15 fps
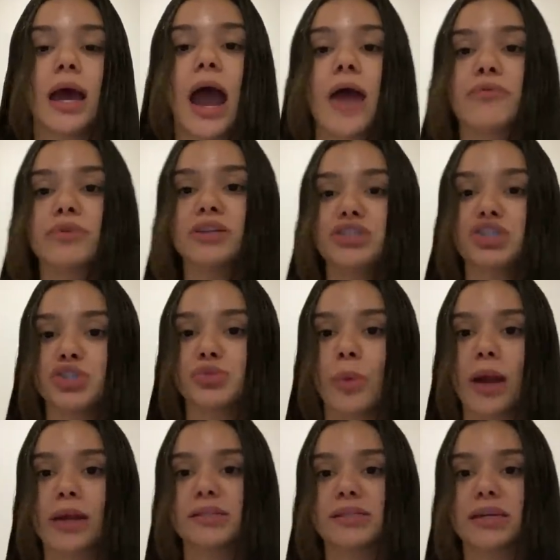I really just
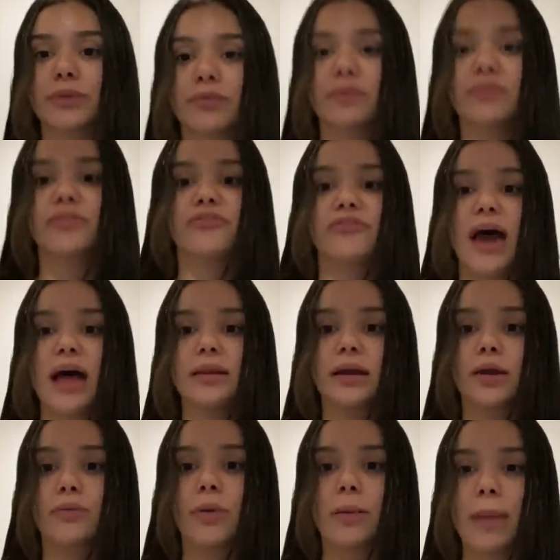wanted to get rid of the fat
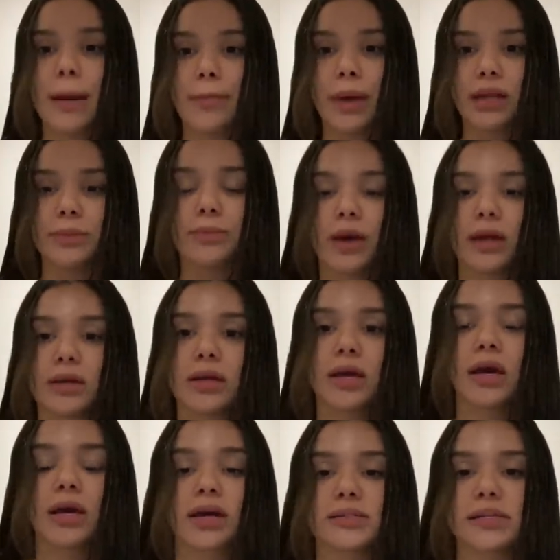like around my belly button
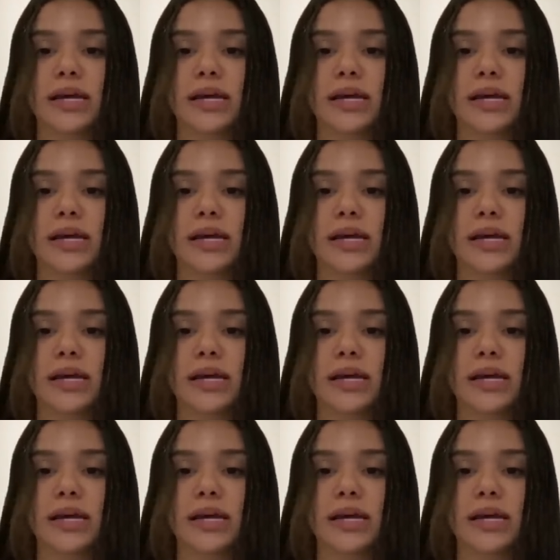because I